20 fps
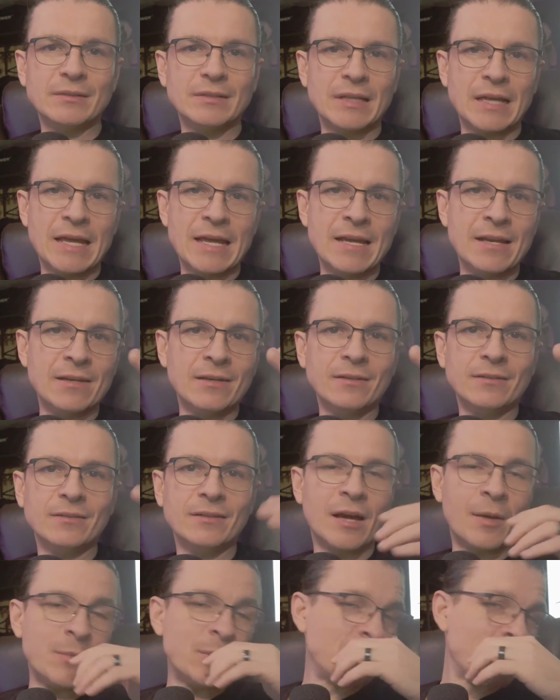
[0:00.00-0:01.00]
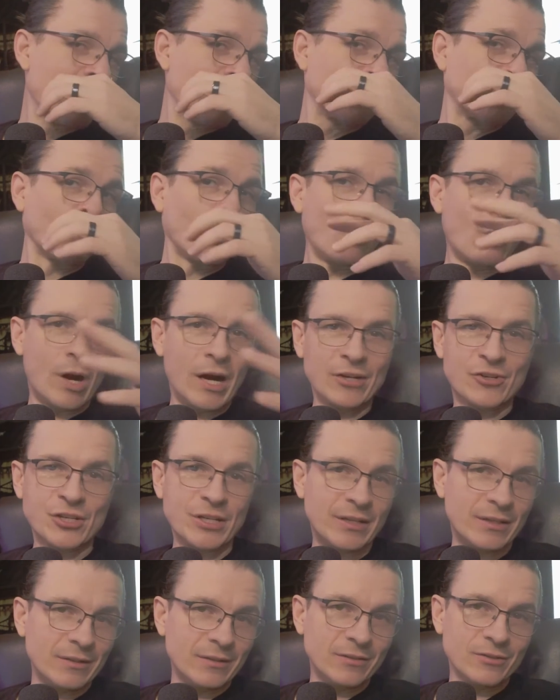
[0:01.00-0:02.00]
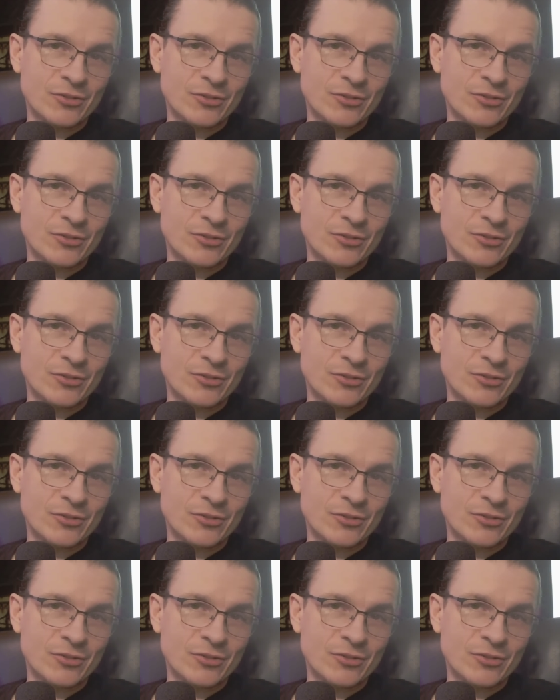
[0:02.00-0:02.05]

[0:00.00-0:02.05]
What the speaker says: in. I mean, you have to watch it.